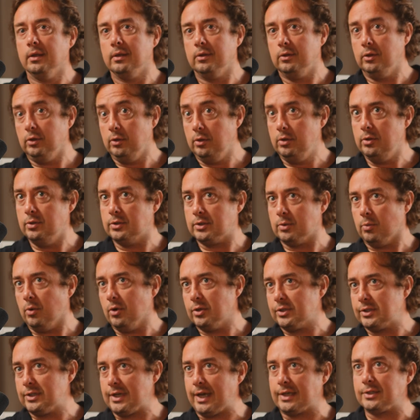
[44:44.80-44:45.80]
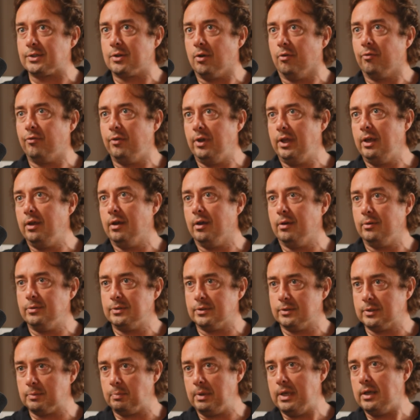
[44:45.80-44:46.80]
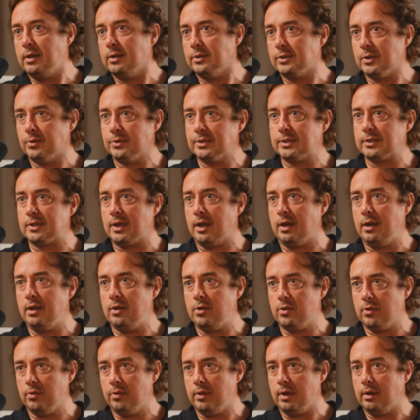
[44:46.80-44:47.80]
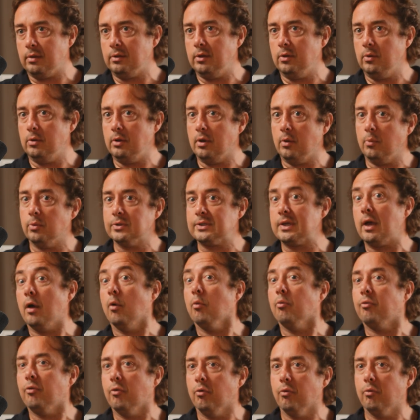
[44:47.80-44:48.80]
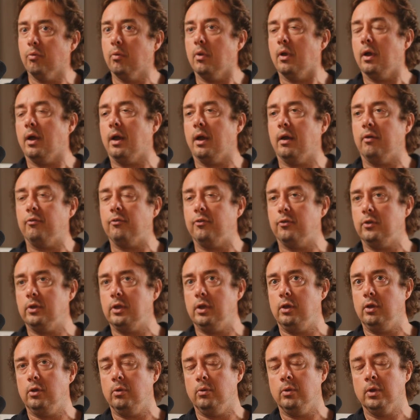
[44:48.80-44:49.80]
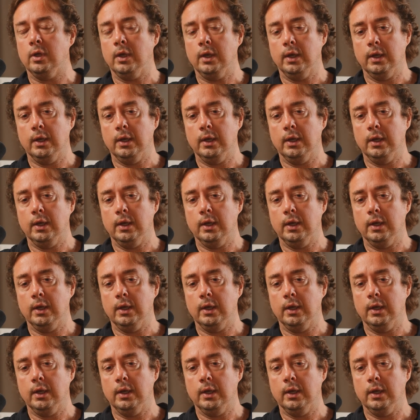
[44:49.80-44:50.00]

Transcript: You used to watch SaaStock videos, speakers on stage, and that, was helpful for you,